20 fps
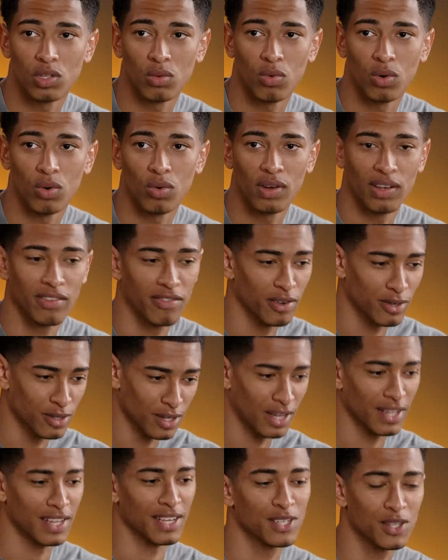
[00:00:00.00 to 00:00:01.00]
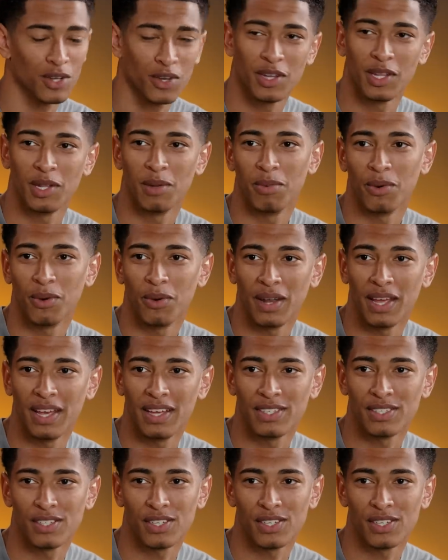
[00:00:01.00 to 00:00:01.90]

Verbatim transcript: the wall, it feels like they're sucking the ball in.